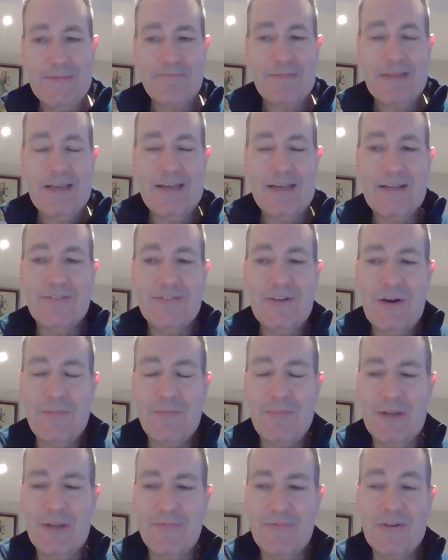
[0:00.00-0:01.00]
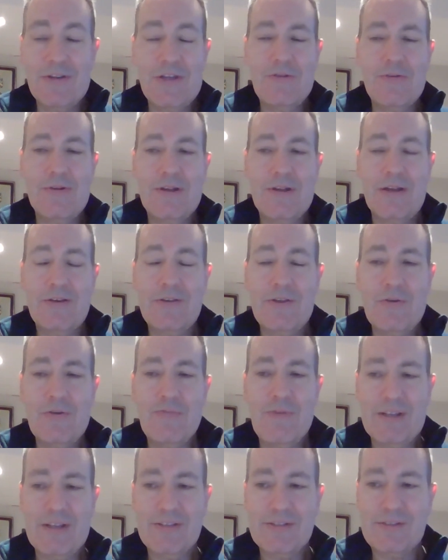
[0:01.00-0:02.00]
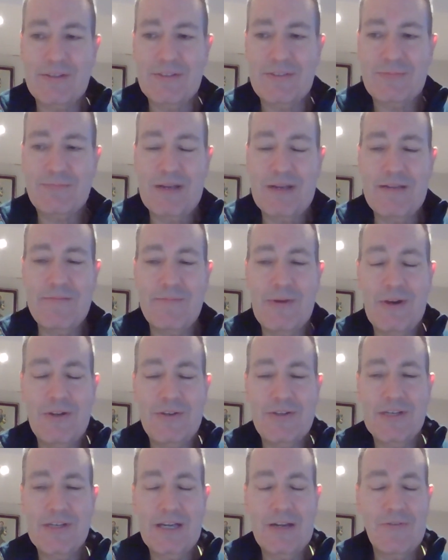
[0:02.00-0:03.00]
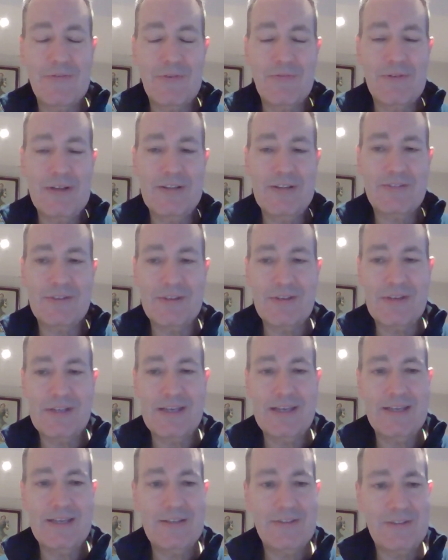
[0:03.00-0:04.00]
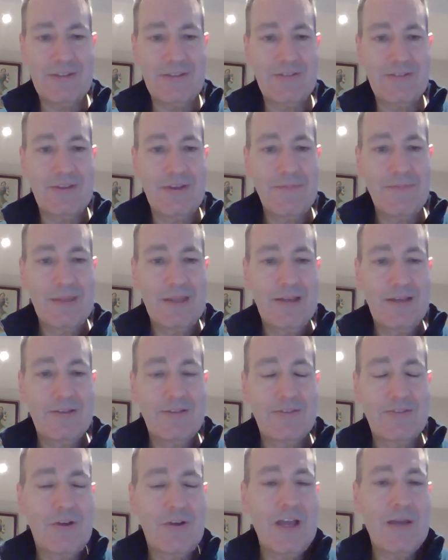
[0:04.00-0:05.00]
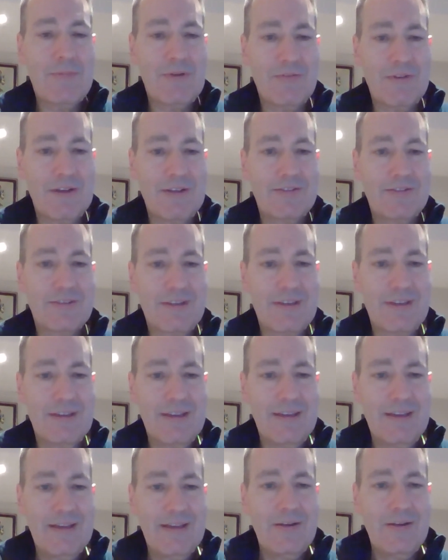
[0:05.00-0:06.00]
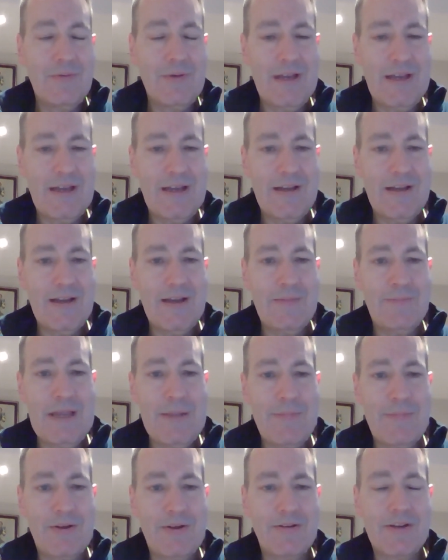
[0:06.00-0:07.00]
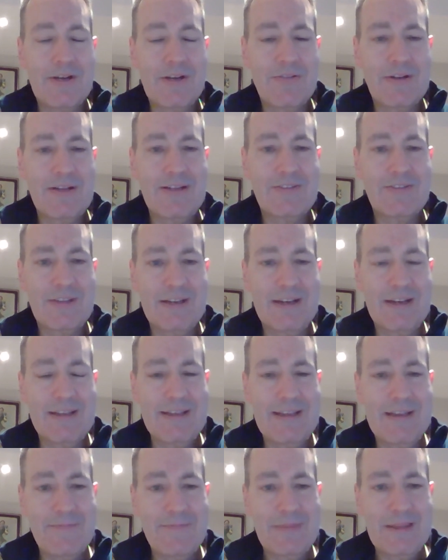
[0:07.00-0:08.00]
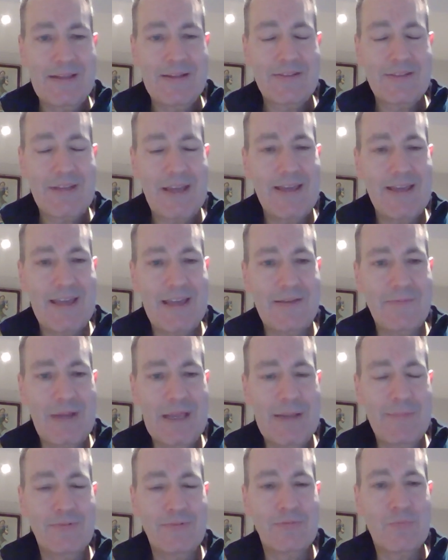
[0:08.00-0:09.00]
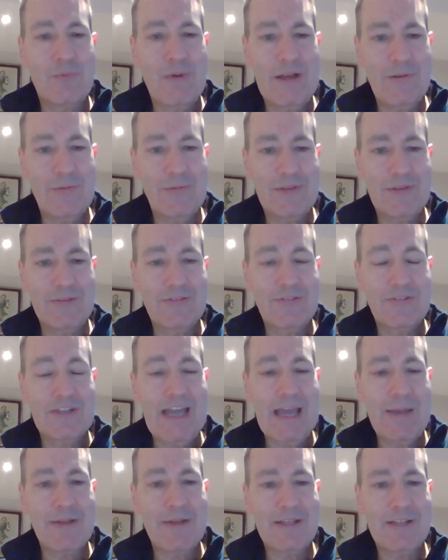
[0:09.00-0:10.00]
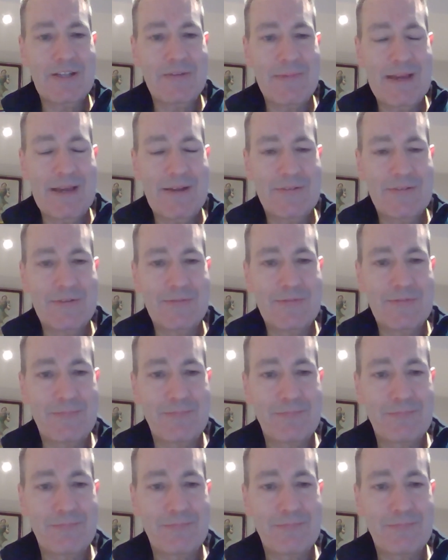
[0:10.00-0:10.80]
An example of a new risk that's been emerging over the recent years is cyber risk, where people are increasingly taking people's wealth and scamming them out of